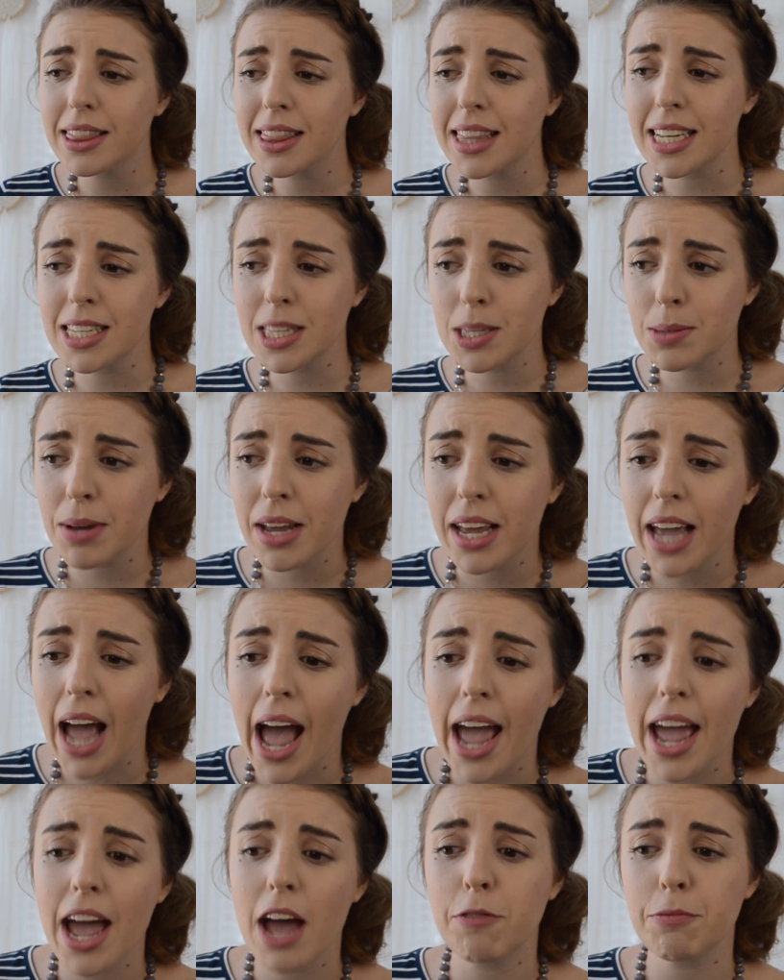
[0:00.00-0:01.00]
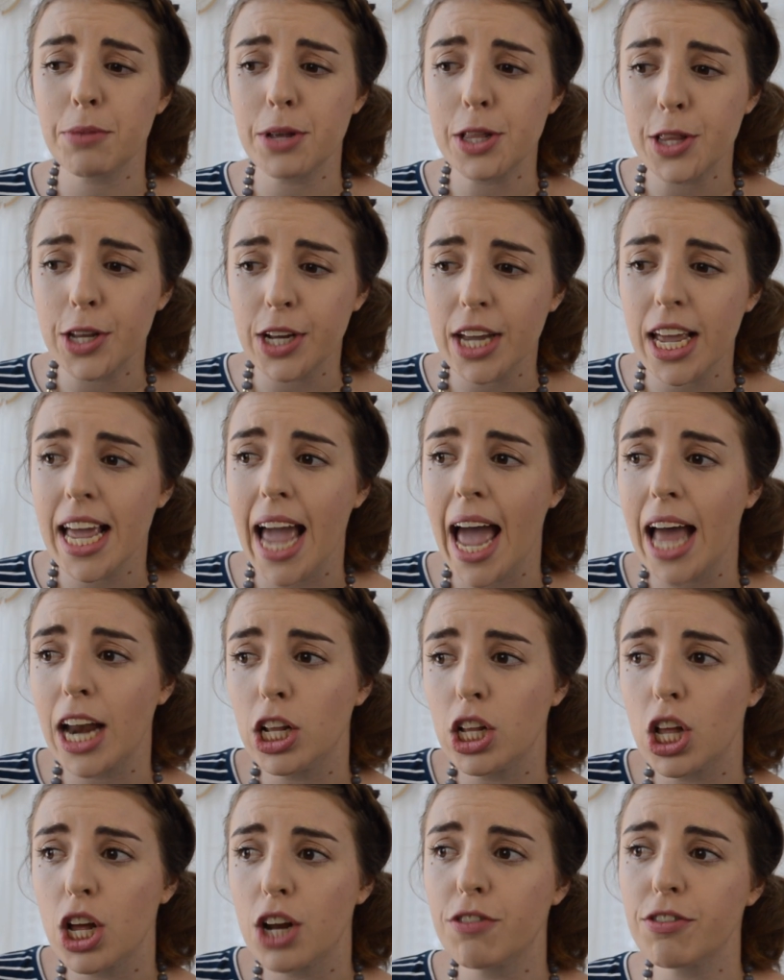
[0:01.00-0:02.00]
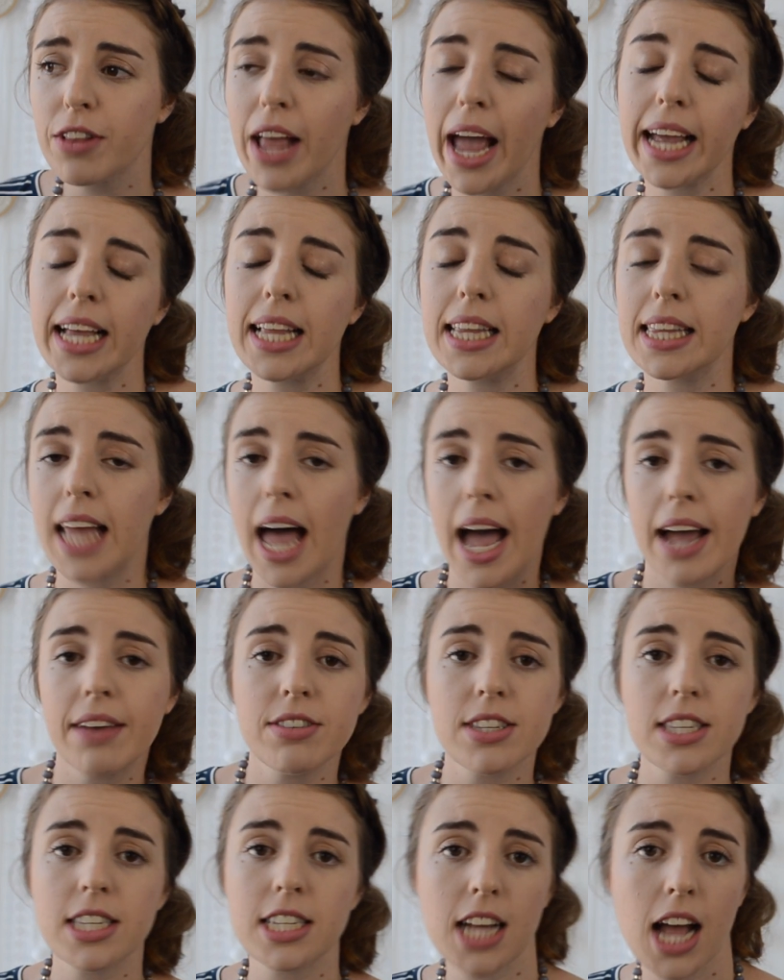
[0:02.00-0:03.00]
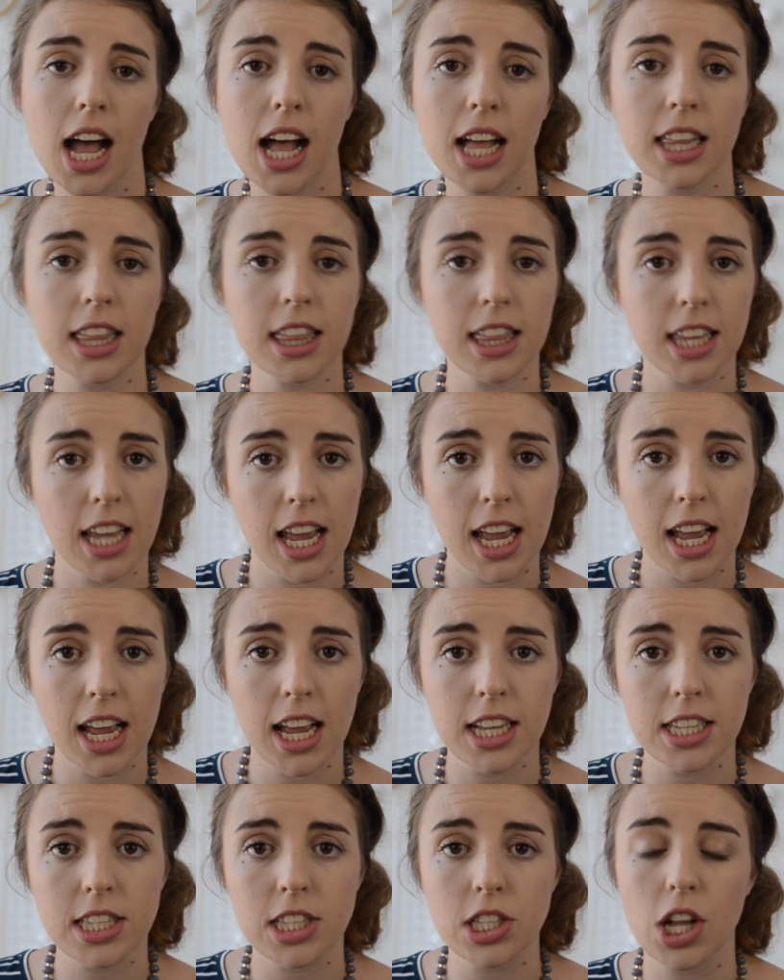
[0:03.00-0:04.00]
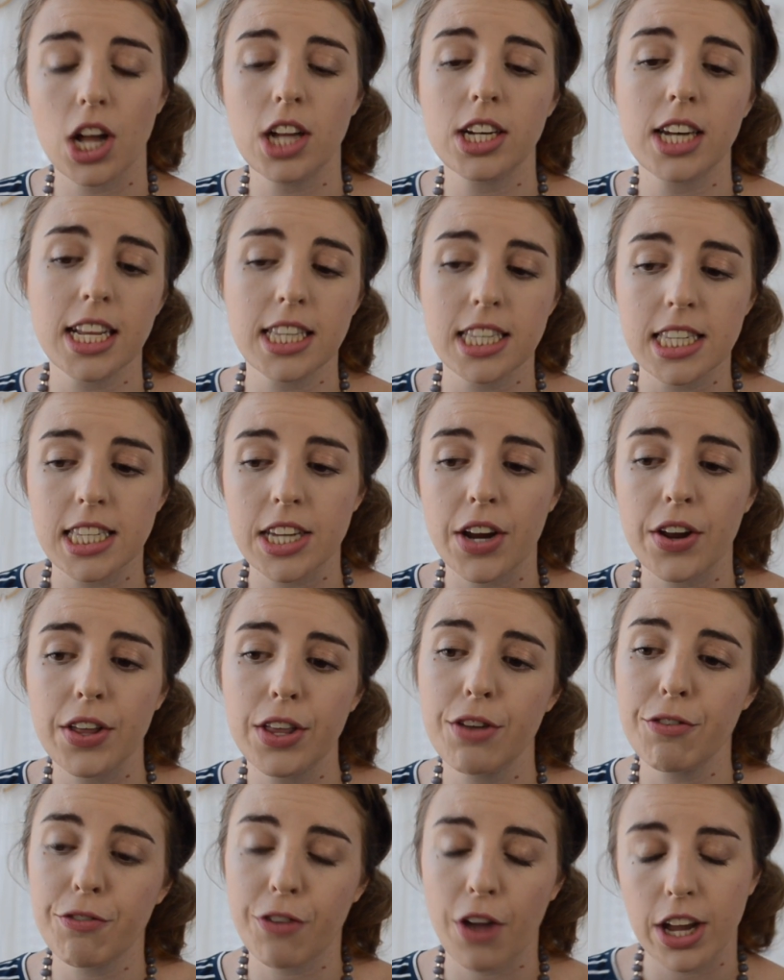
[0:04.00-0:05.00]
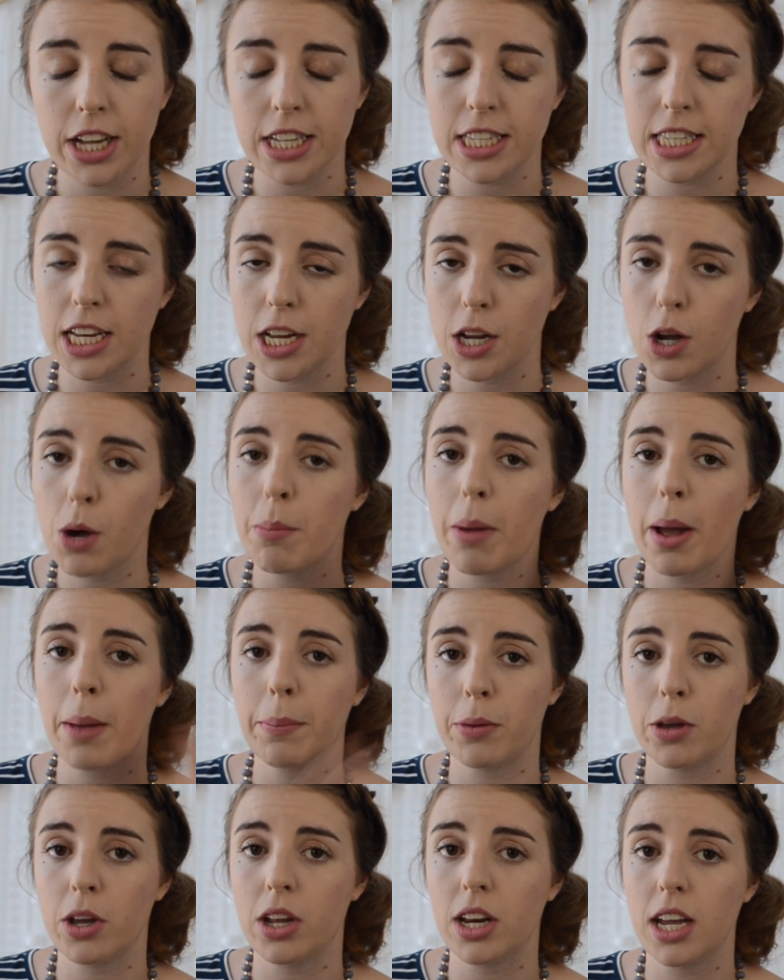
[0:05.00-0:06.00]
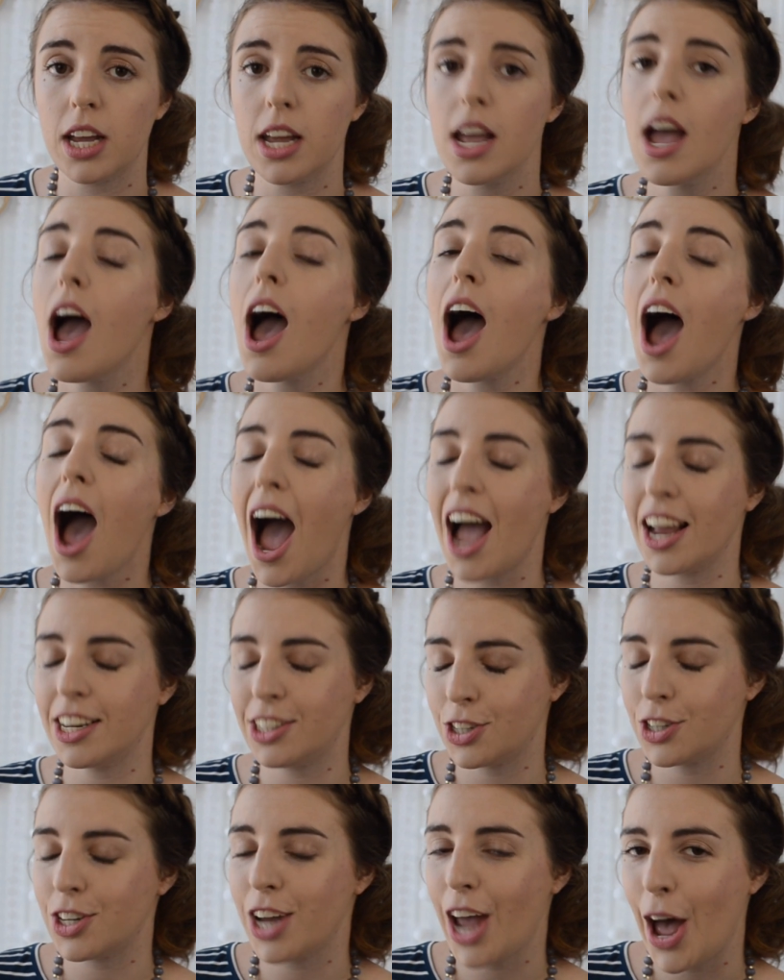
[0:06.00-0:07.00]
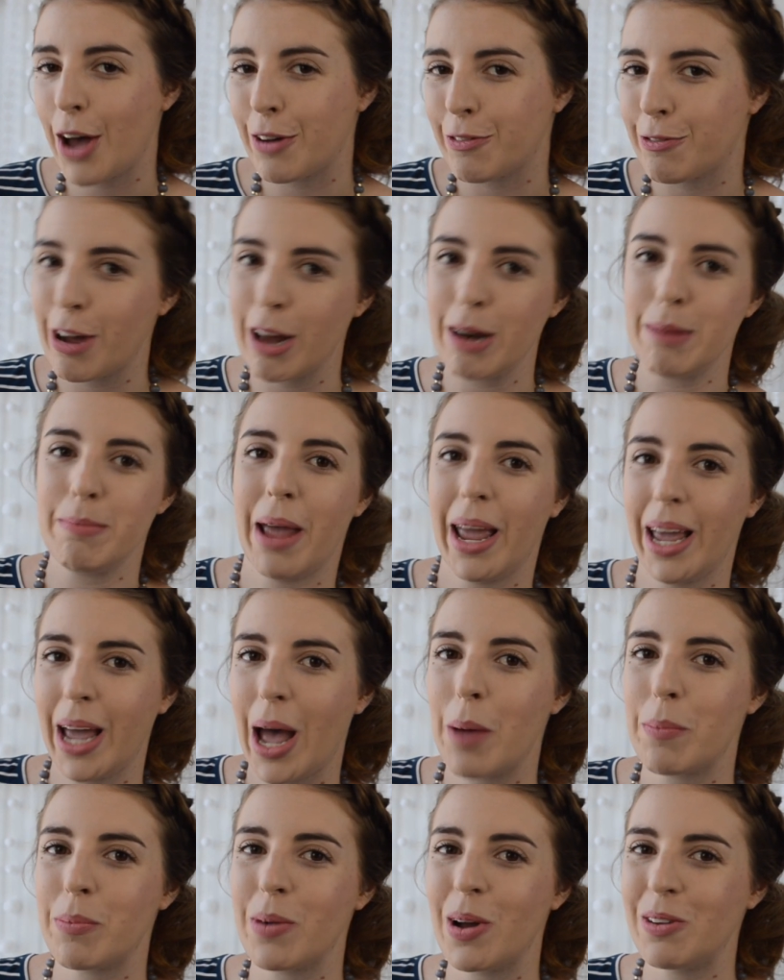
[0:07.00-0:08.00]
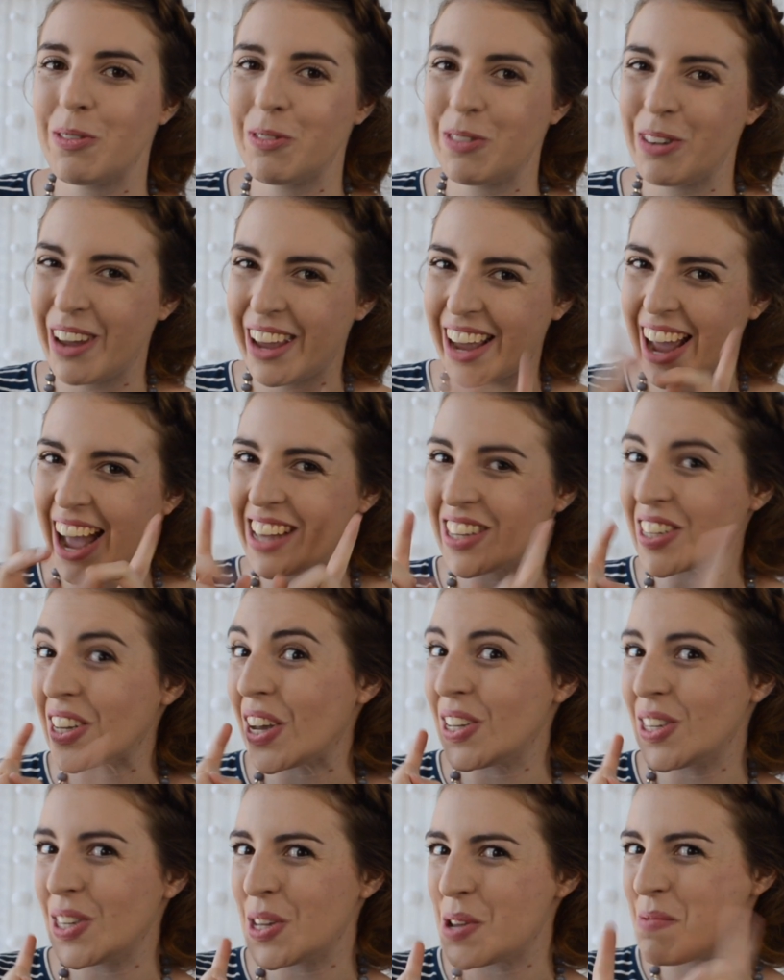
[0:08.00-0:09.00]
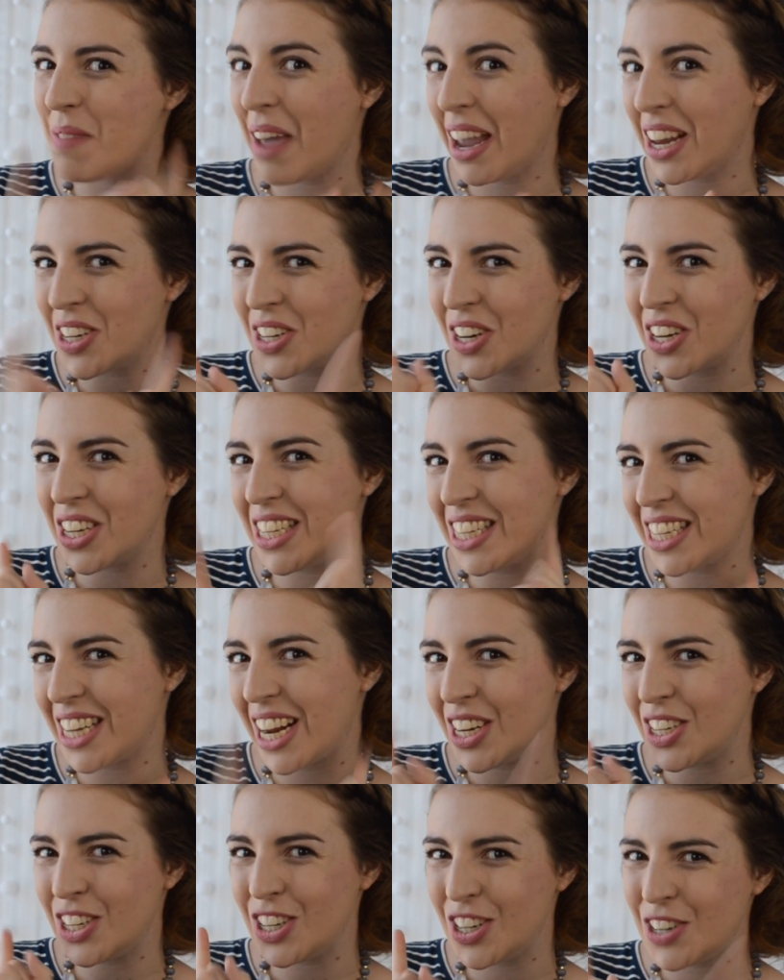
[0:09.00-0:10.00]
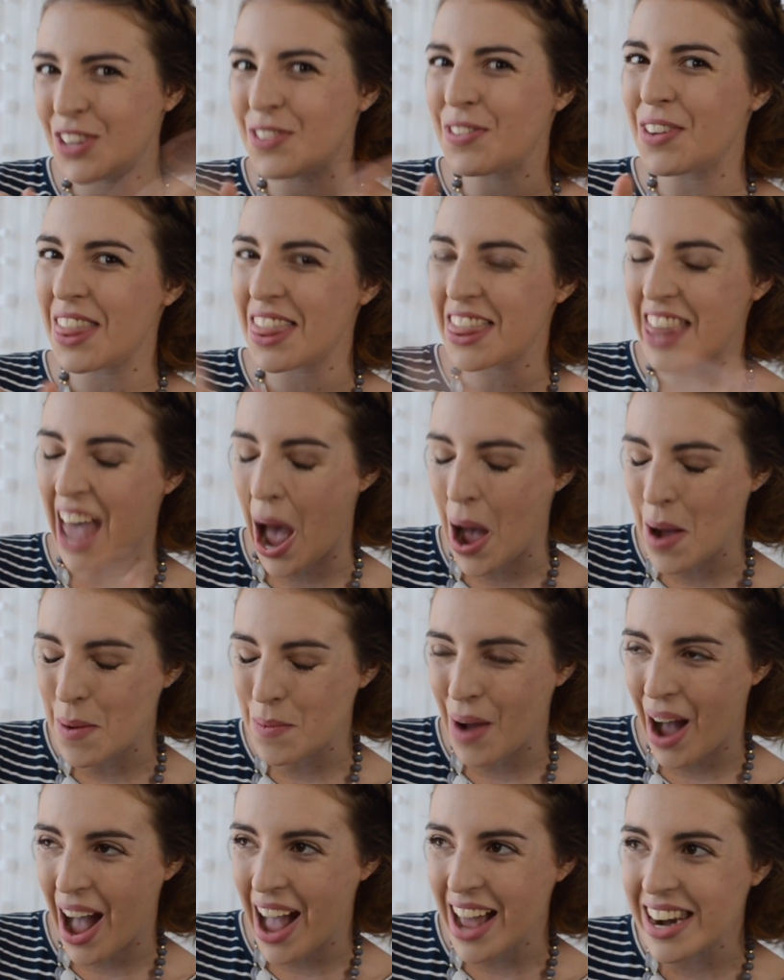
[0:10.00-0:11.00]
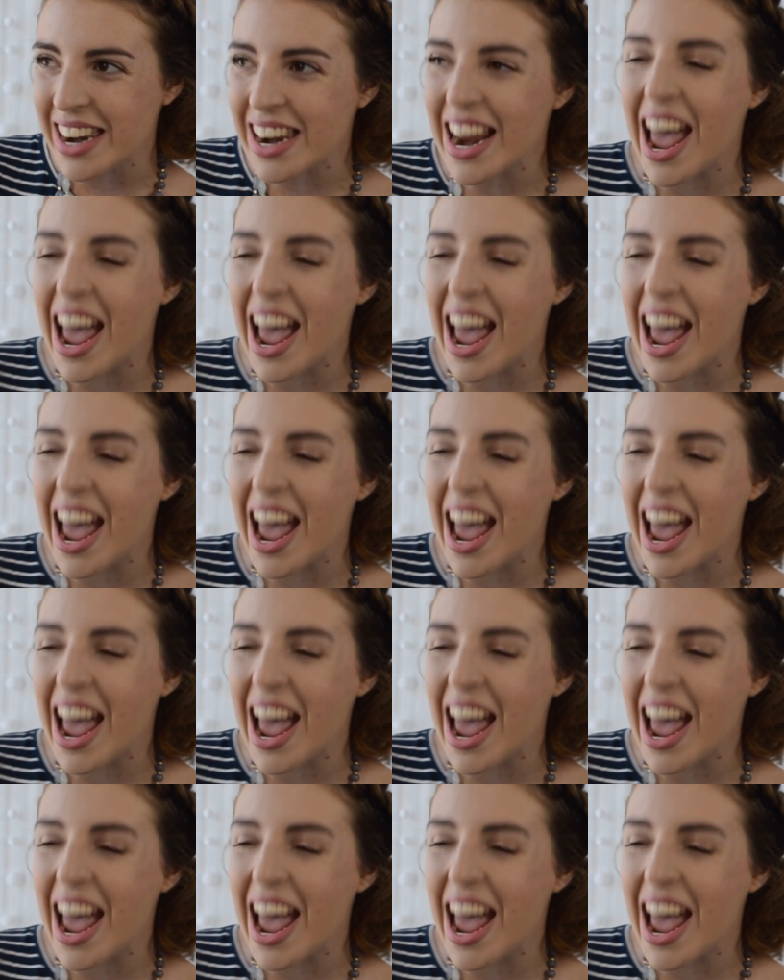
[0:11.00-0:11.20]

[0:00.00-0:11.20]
This week I have been looking at a lot of like lifestyle things, not necessarily focusing on my beauty. I do have one makeup one for you guys though, so make sure you stay tuned for that one.